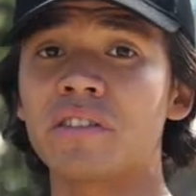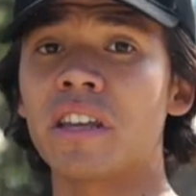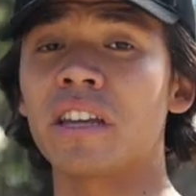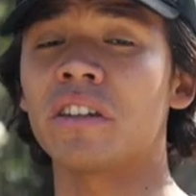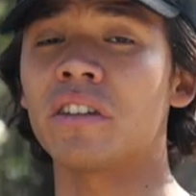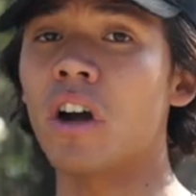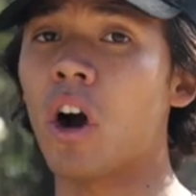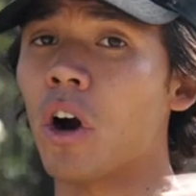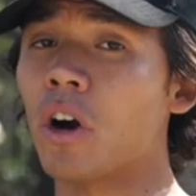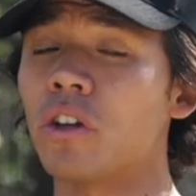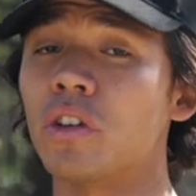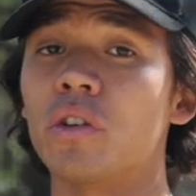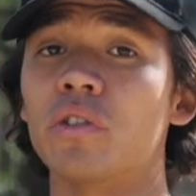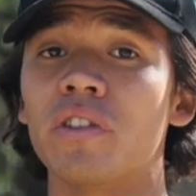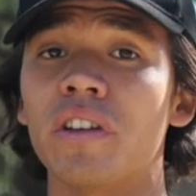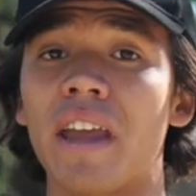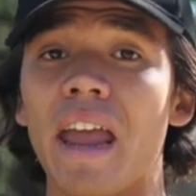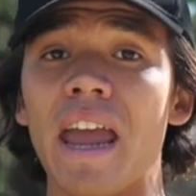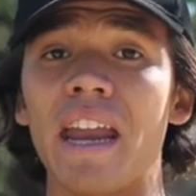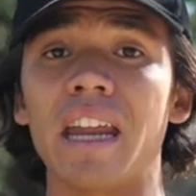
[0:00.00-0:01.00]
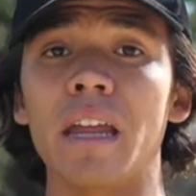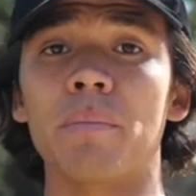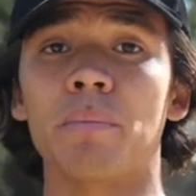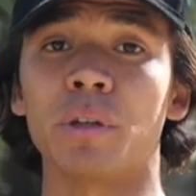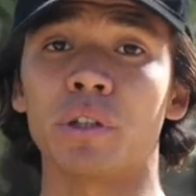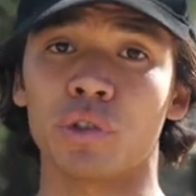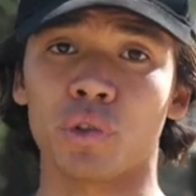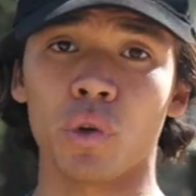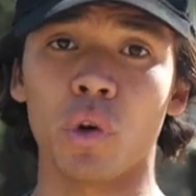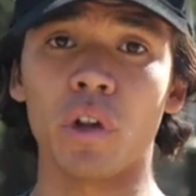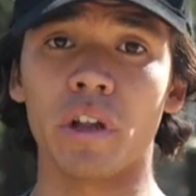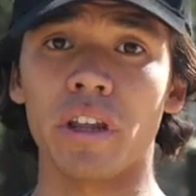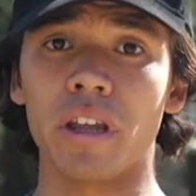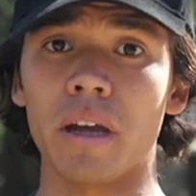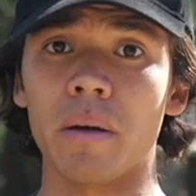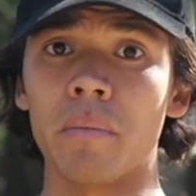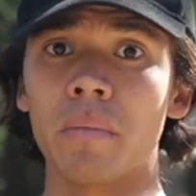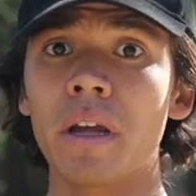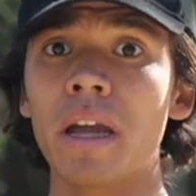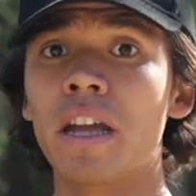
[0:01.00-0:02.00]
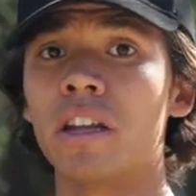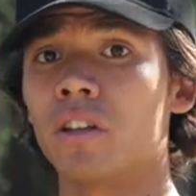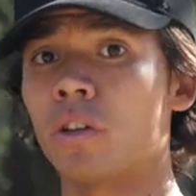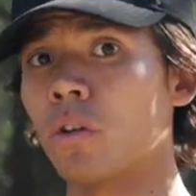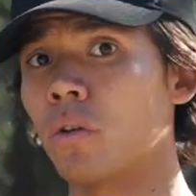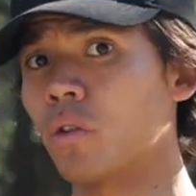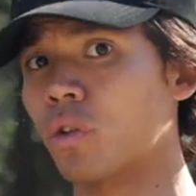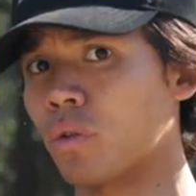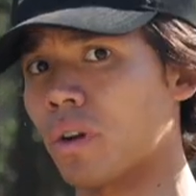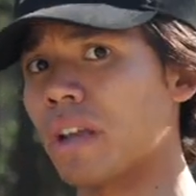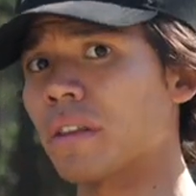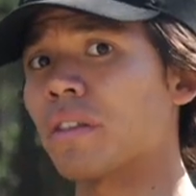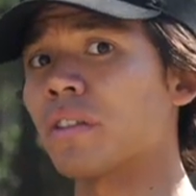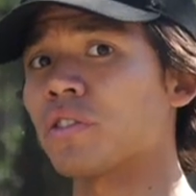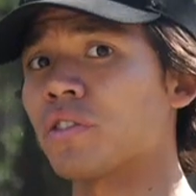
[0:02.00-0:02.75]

they aren't using any petroleum to create the